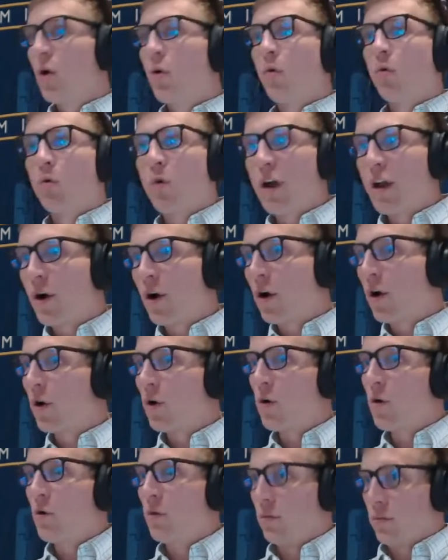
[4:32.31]
Ritter,
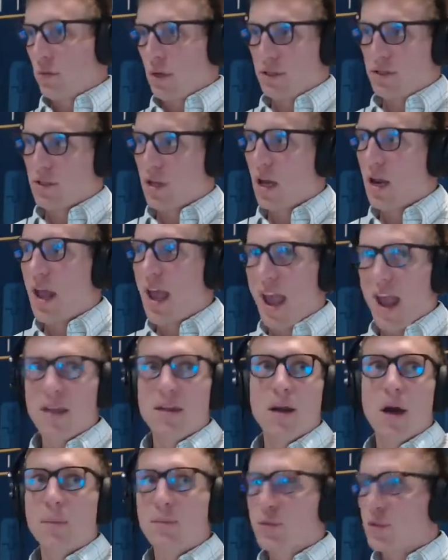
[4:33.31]
who is going to
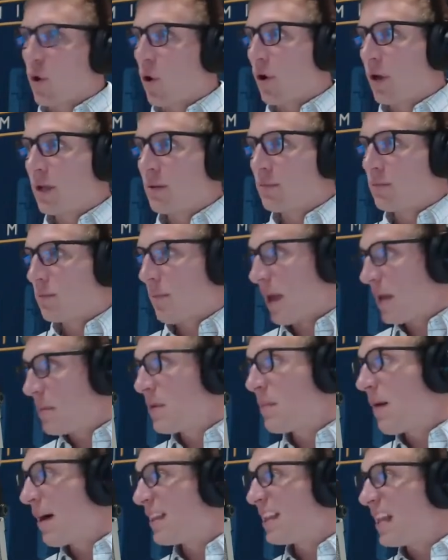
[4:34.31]
end up starting
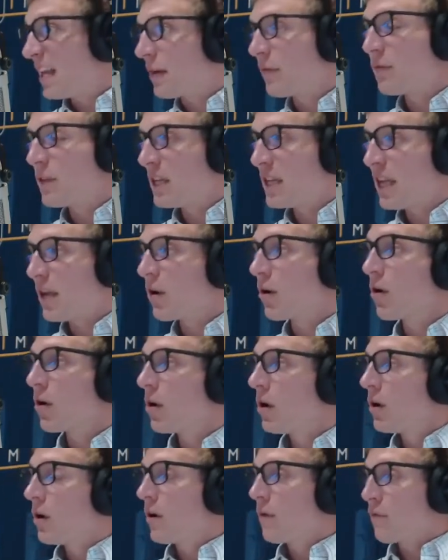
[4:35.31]
maybe by the end of the year
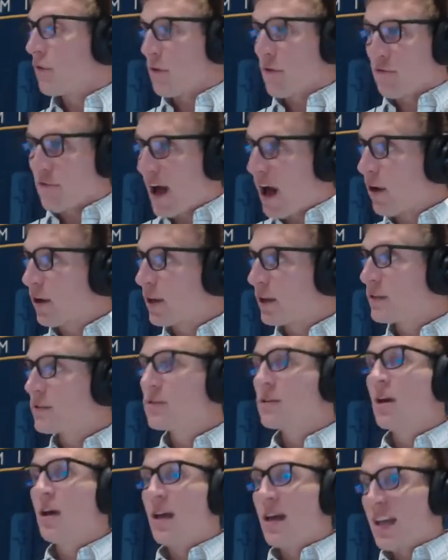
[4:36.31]
for the
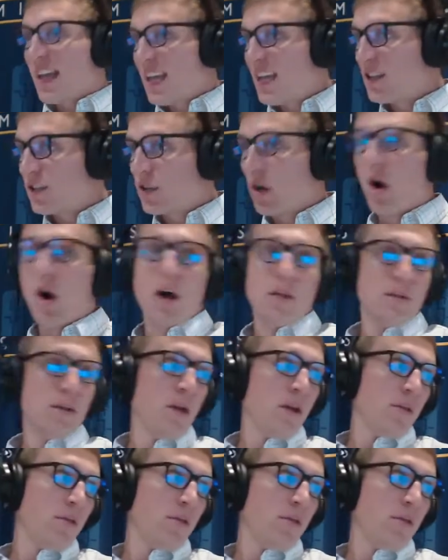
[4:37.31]
Falcons, he's gone.